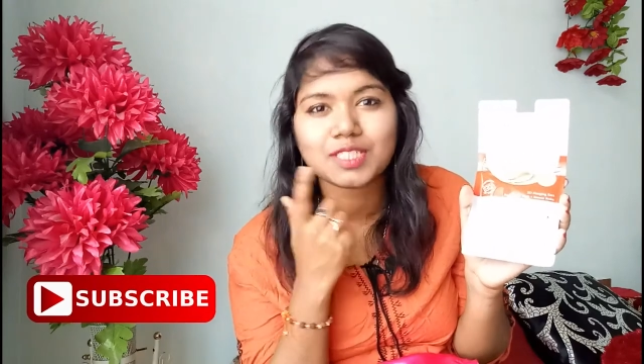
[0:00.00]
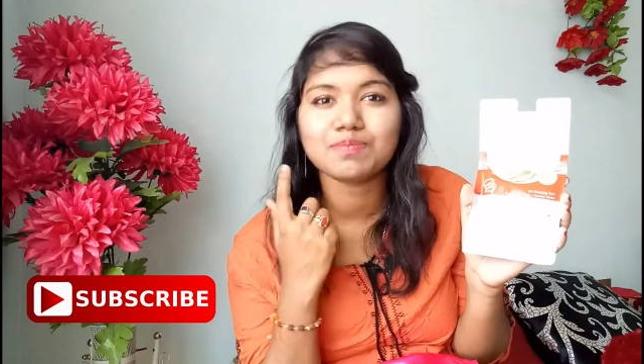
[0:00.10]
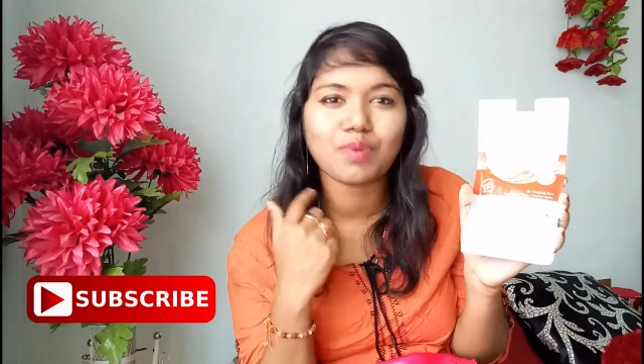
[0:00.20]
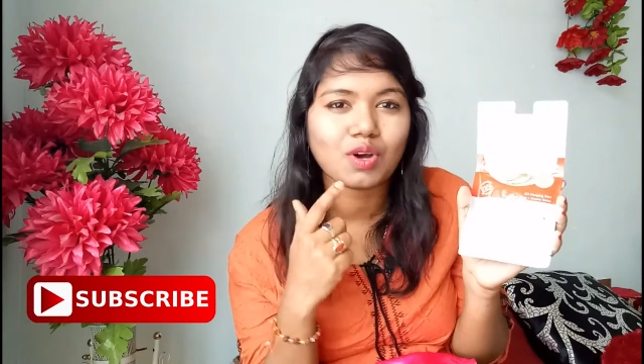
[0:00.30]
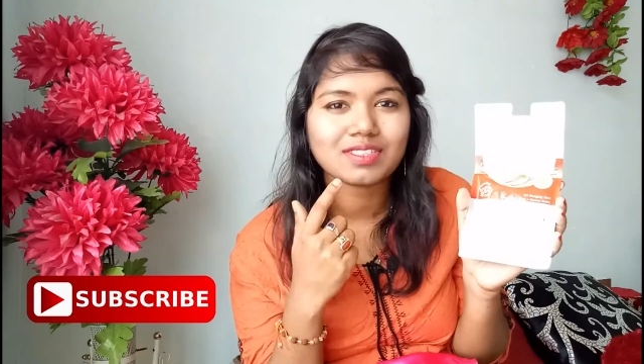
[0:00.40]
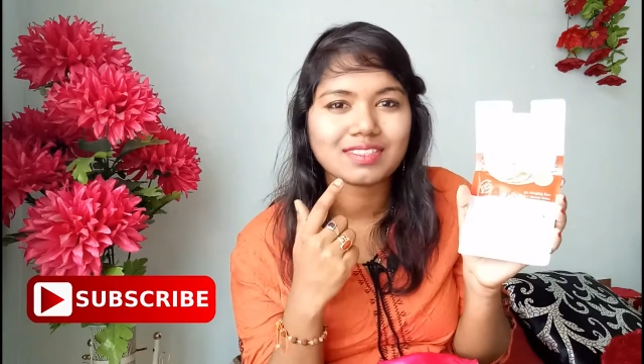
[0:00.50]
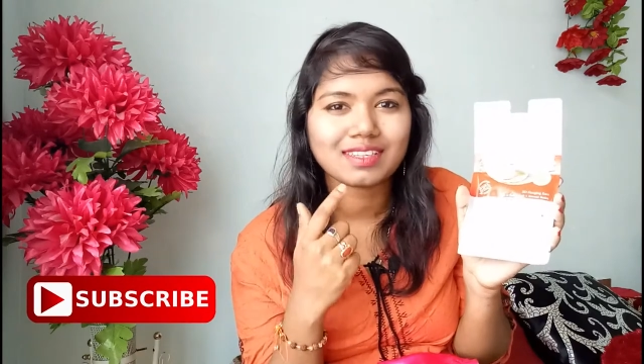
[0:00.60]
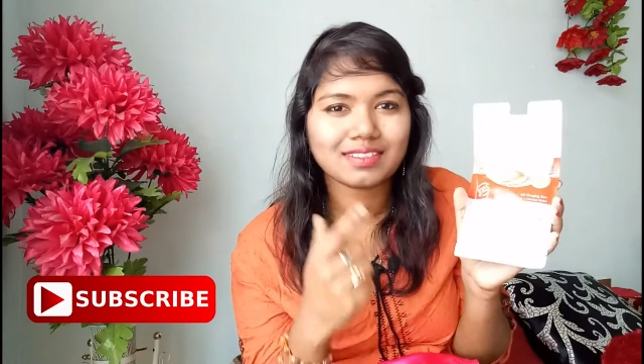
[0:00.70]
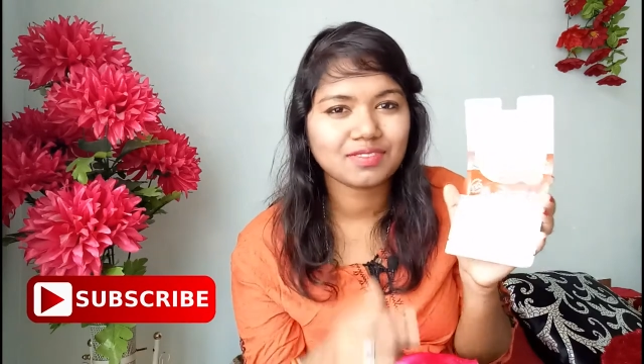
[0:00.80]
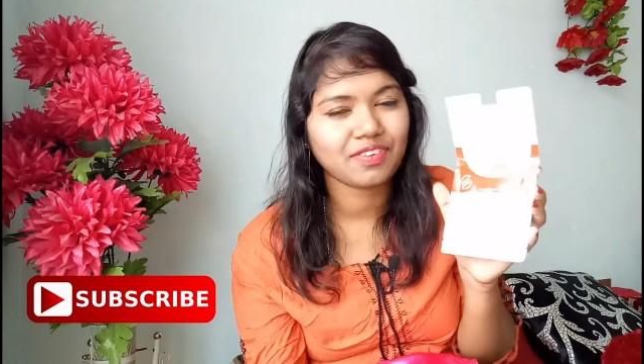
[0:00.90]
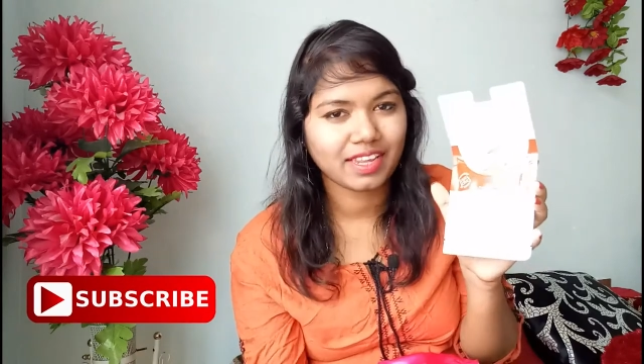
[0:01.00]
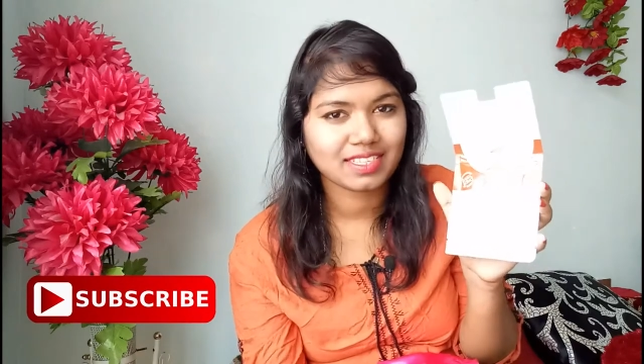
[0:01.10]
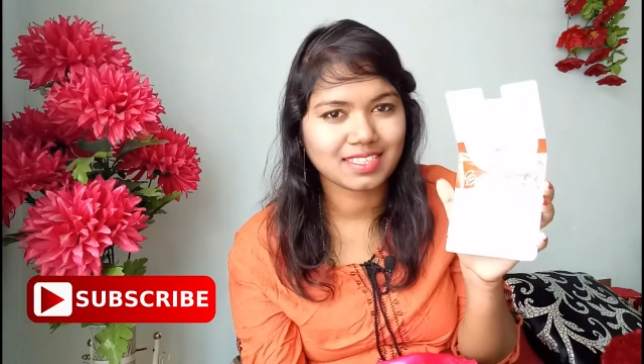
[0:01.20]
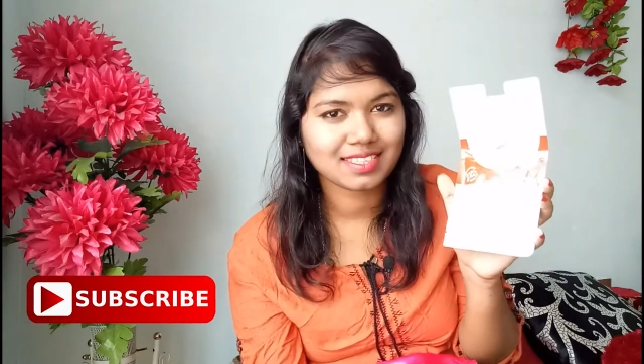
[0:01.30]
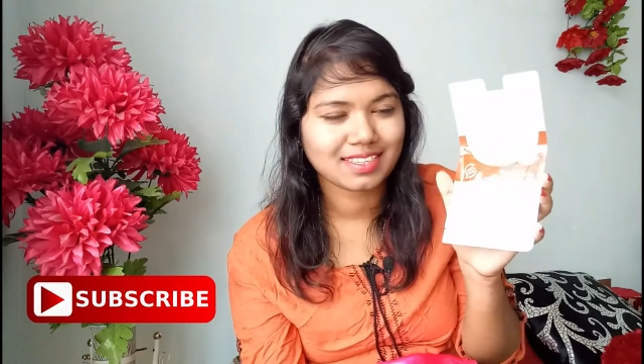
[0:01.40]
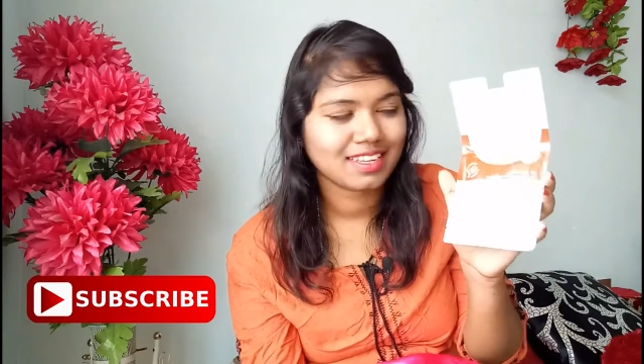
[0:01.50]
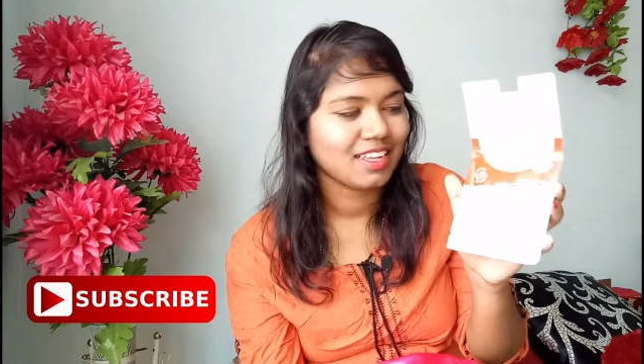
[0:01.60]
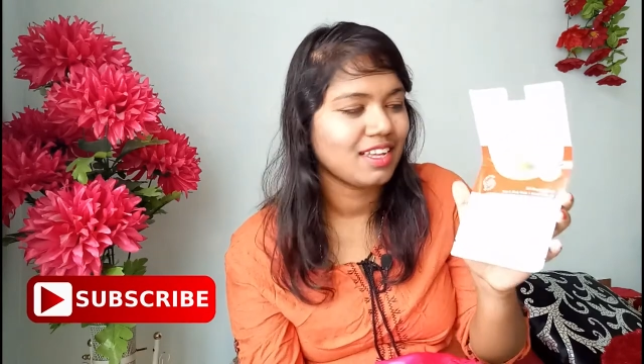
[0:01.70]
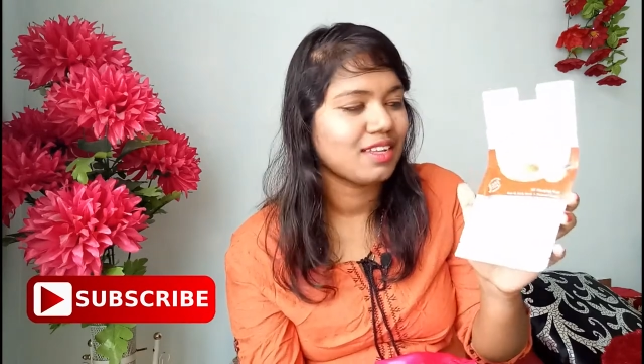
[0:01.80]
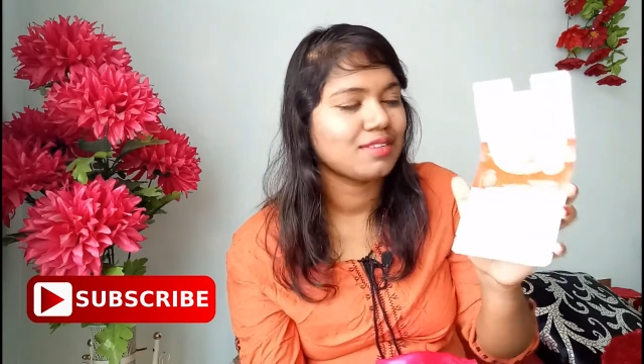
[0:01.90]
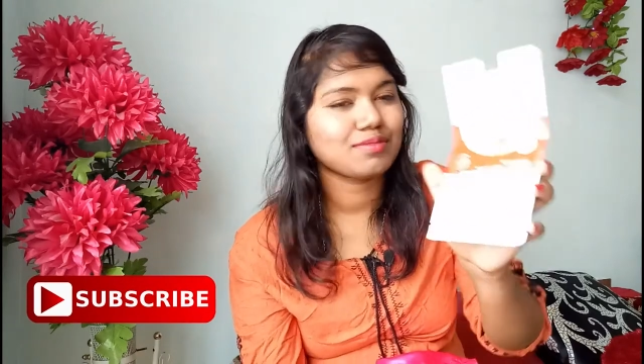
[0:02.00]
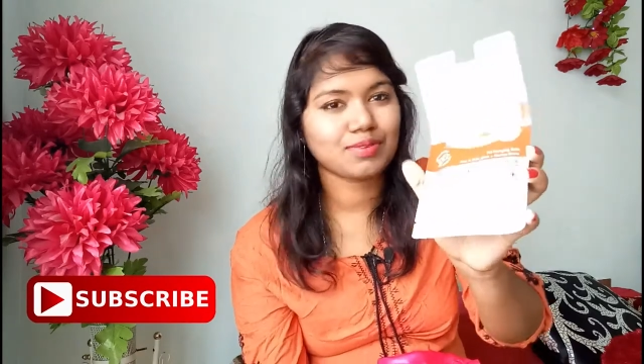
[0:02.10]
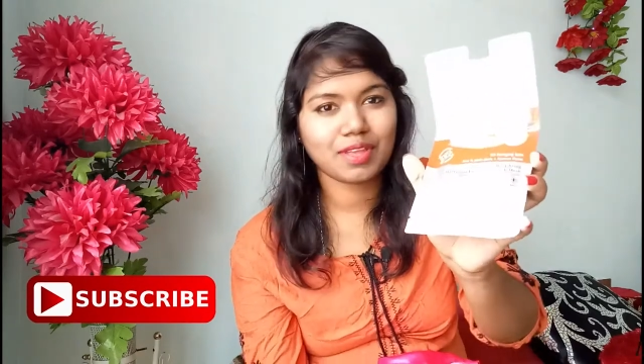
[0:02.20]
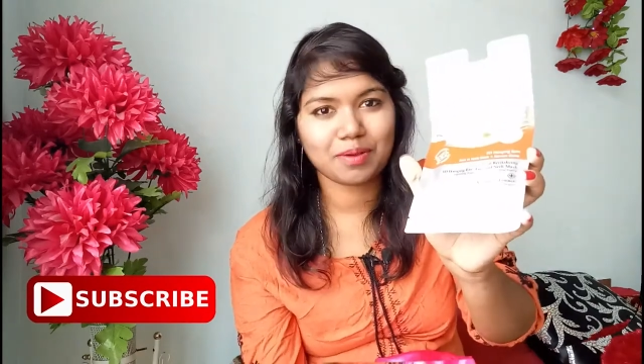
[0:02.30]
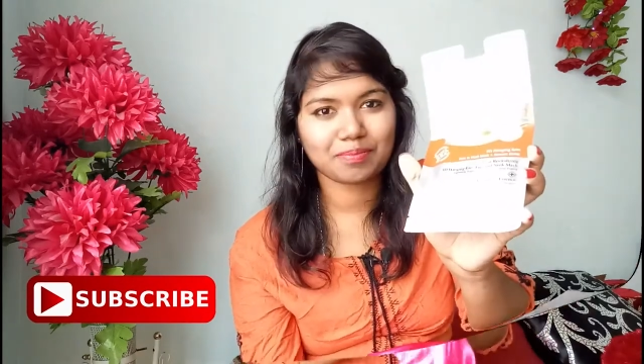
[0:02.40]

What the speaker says: all the spots in the face. So